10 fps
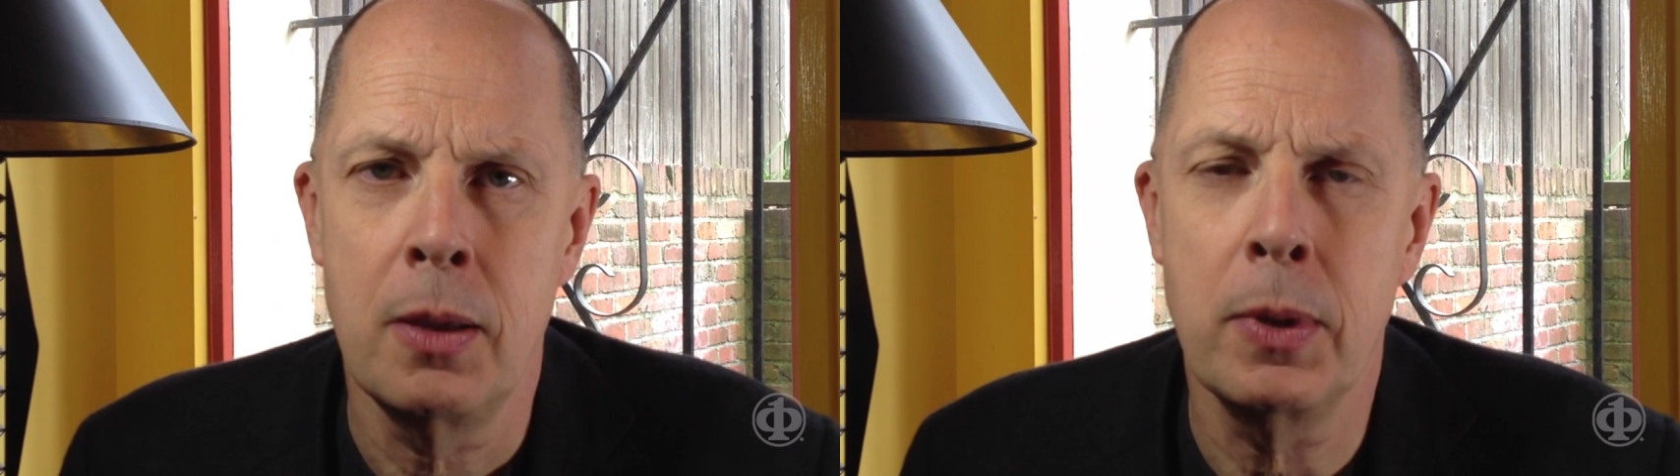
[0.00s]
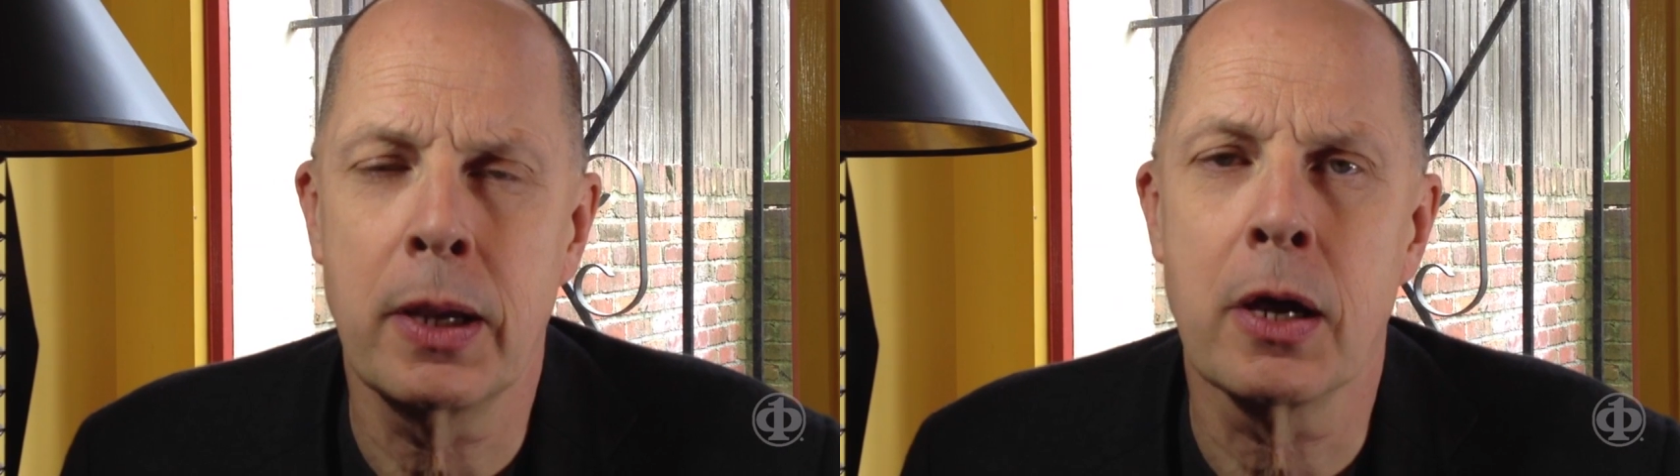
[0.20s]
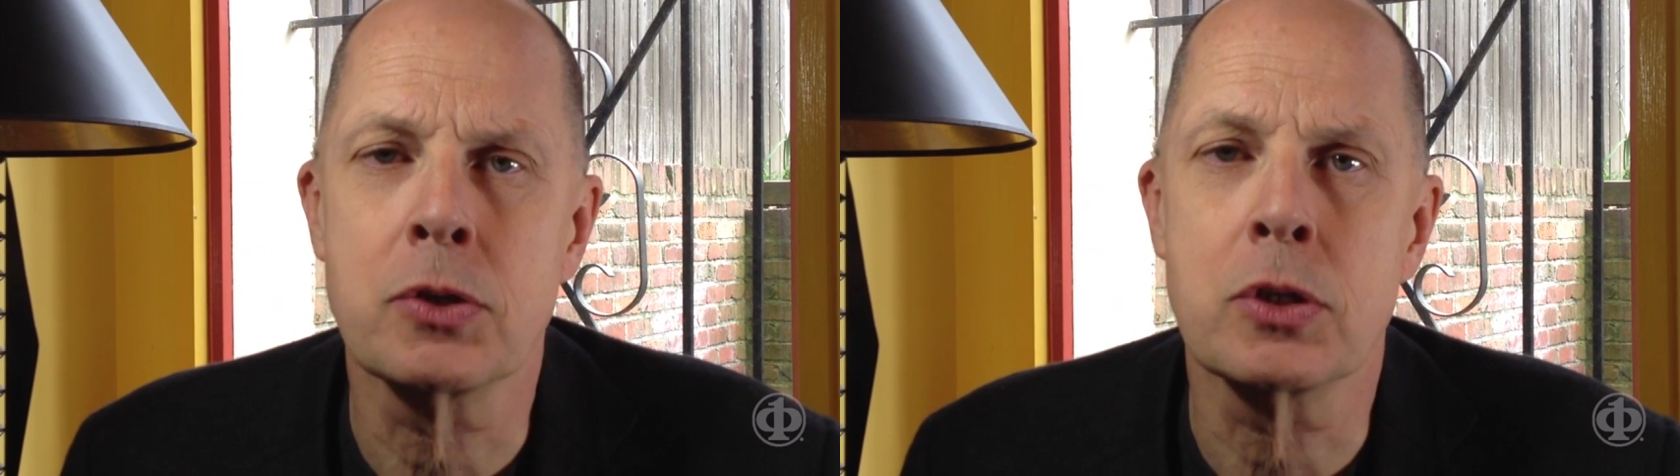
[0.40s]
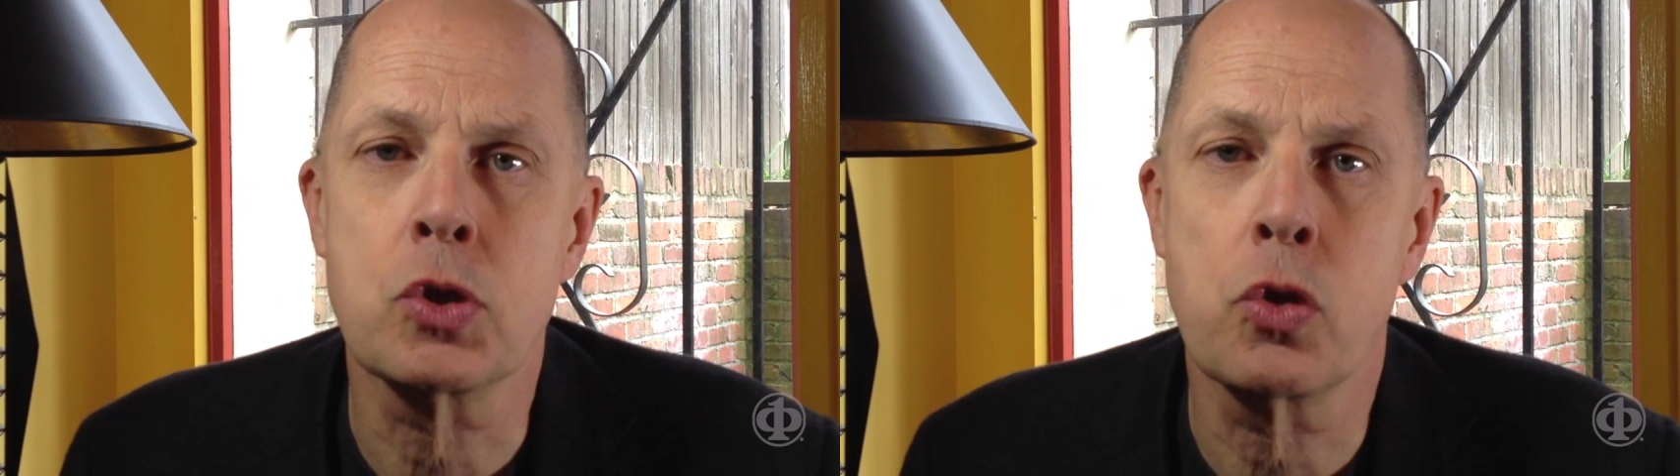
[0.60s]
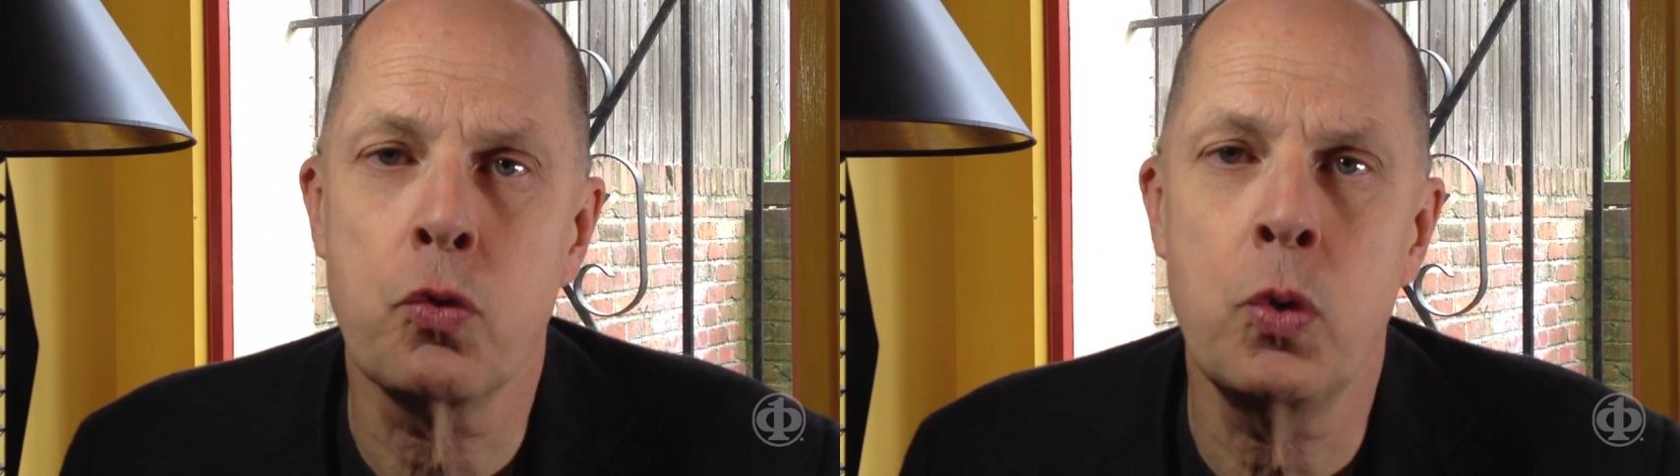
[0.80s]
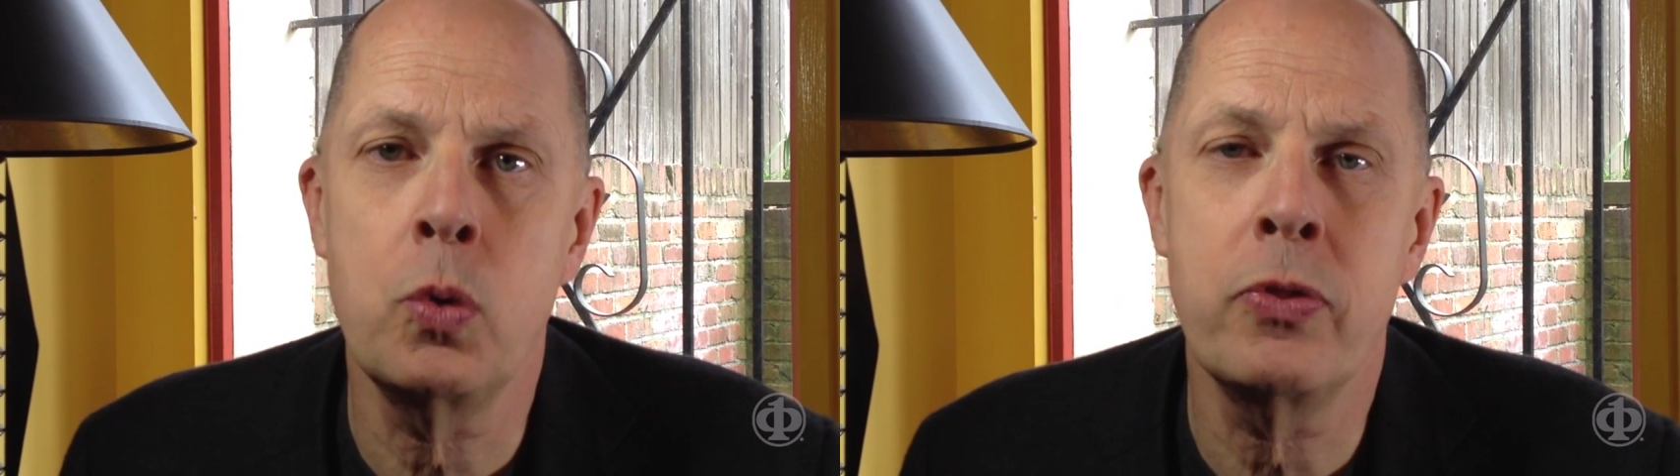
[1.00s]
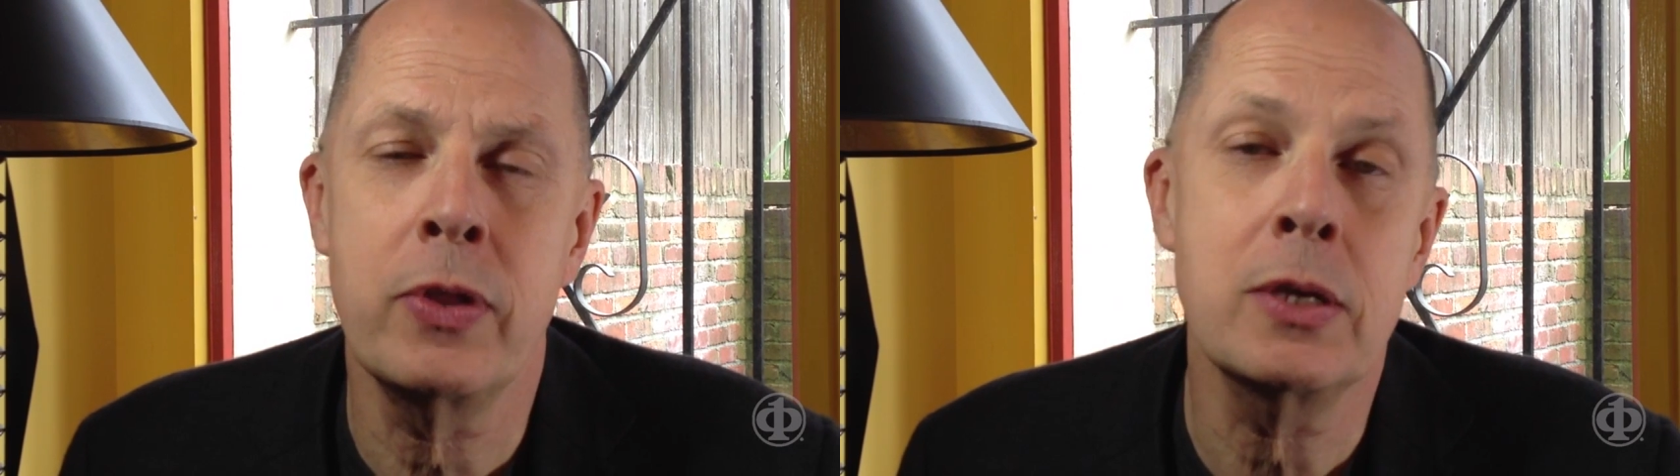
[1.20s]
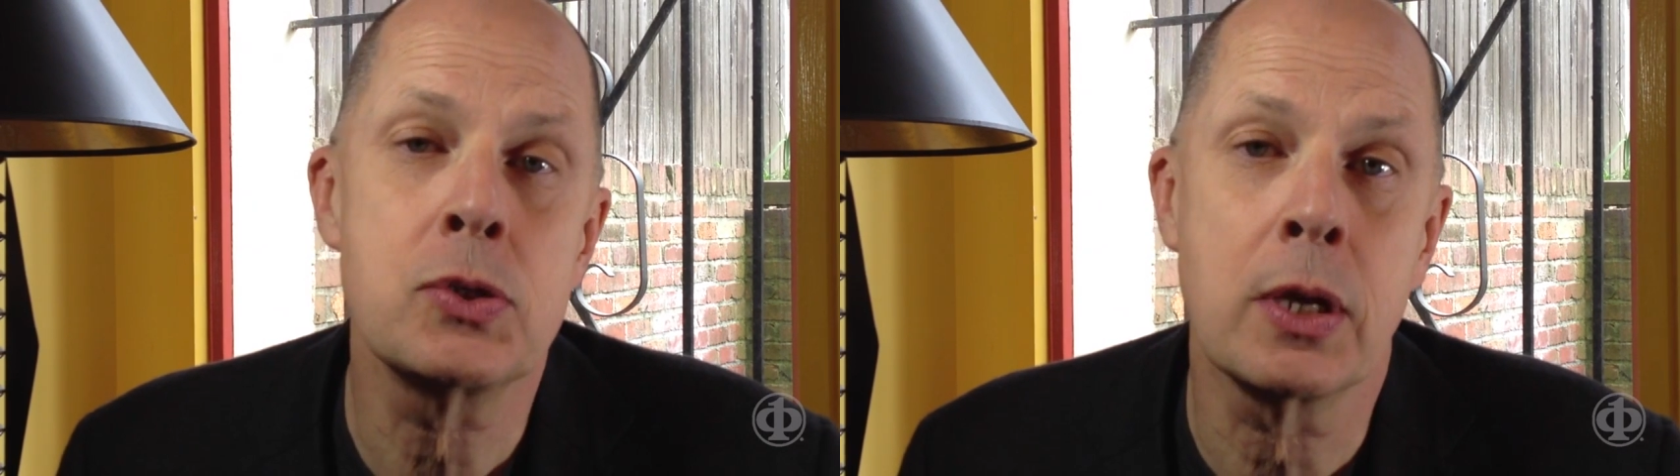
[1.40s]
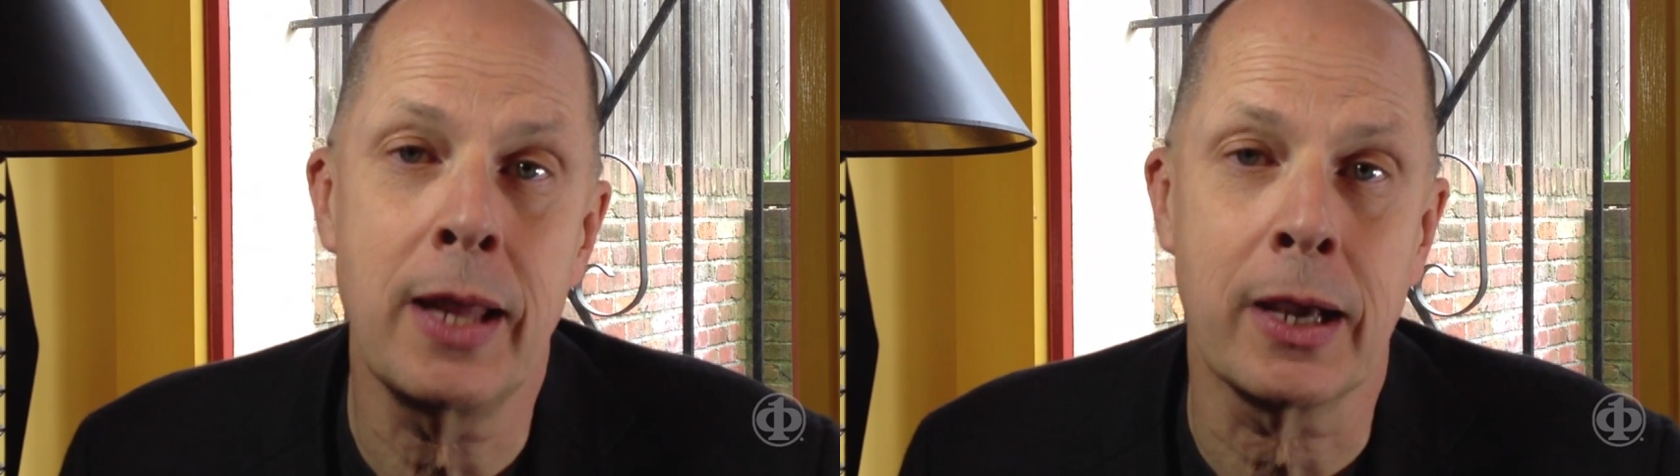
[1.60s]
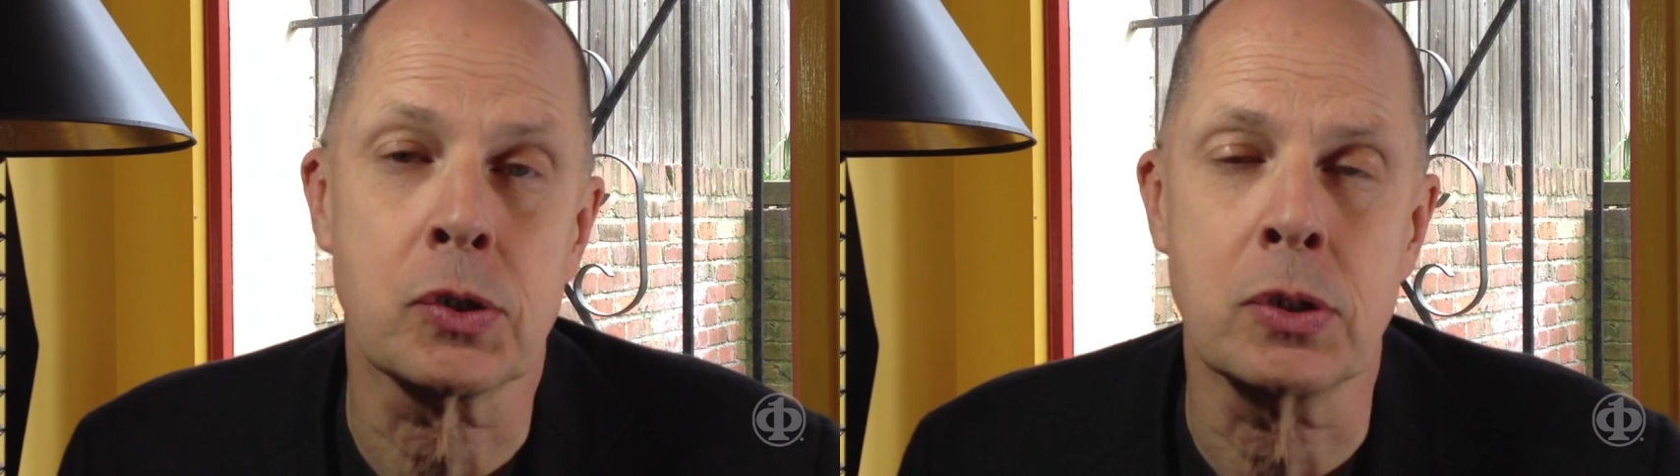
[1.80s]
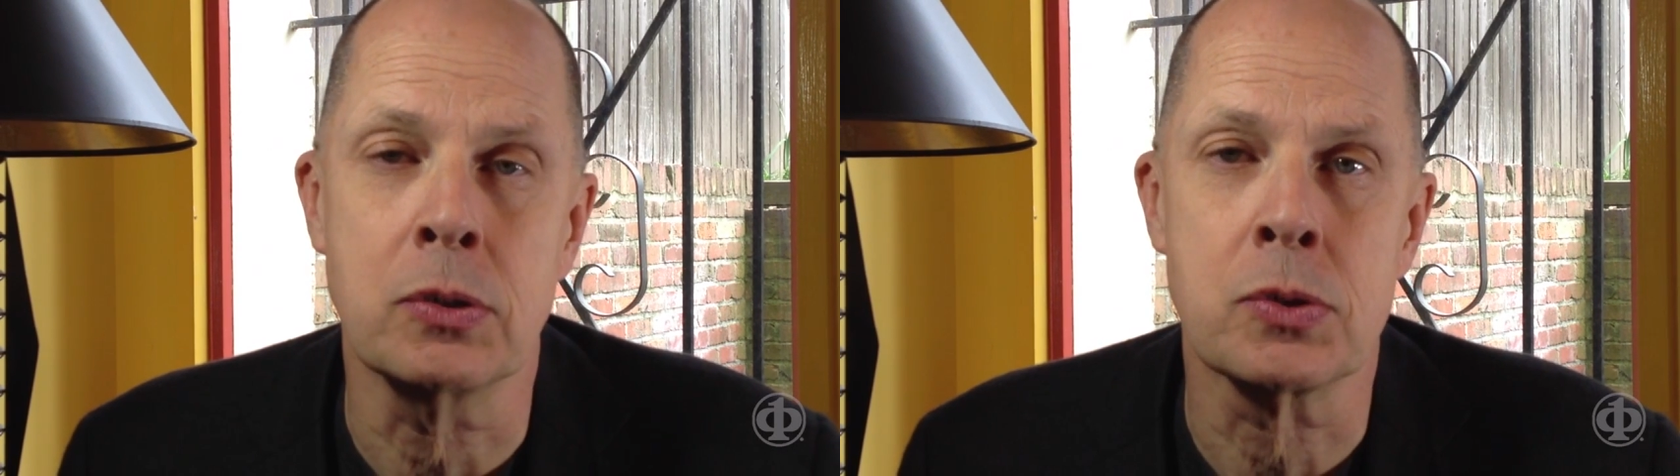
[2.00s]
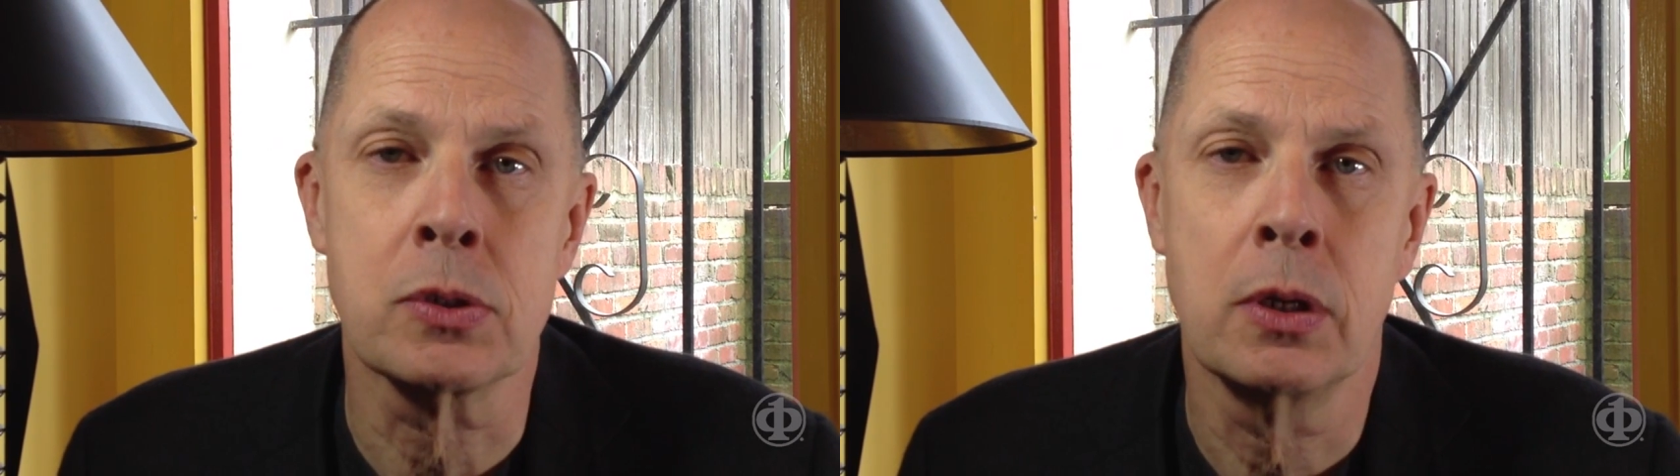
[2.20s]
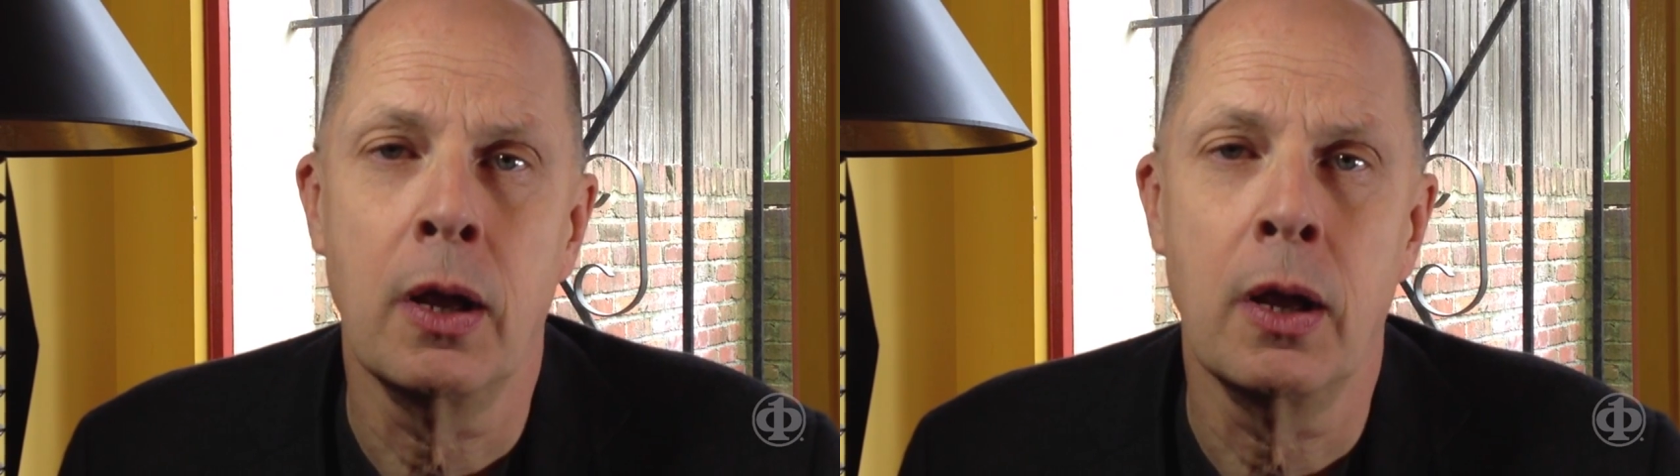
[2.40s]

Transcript: because it's through these connections